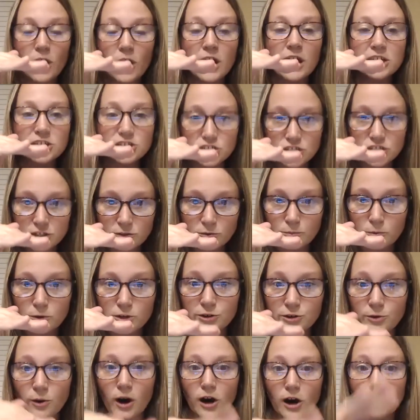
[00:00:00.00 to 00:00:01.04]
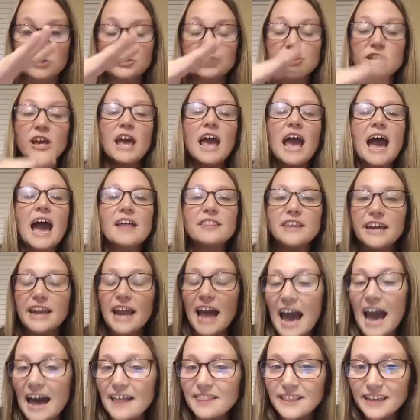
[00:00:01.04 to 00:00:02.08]
She would do hers. And then
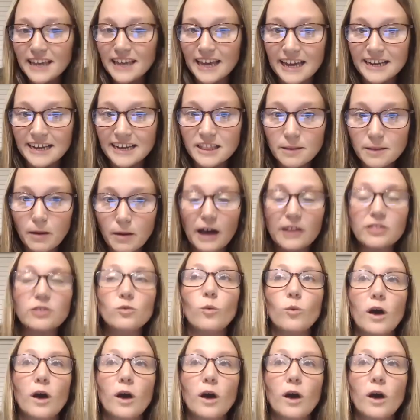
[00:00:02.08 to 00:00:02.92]
at the end of the month,